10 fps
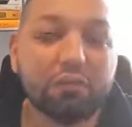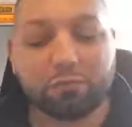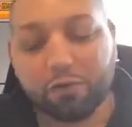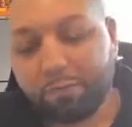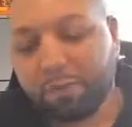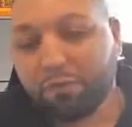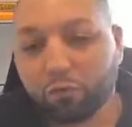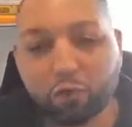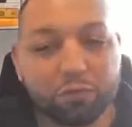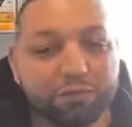ripping
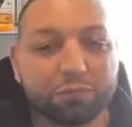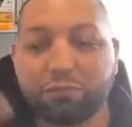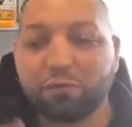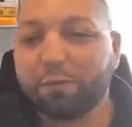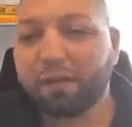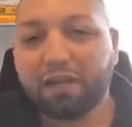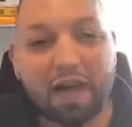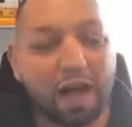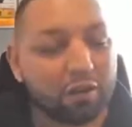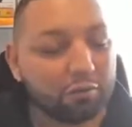roofs, ripping
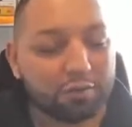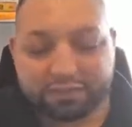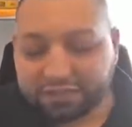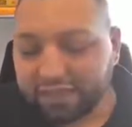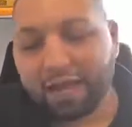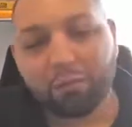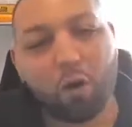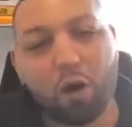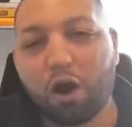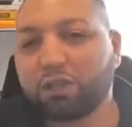concrete
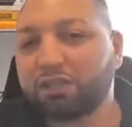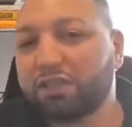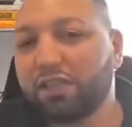sidewalks,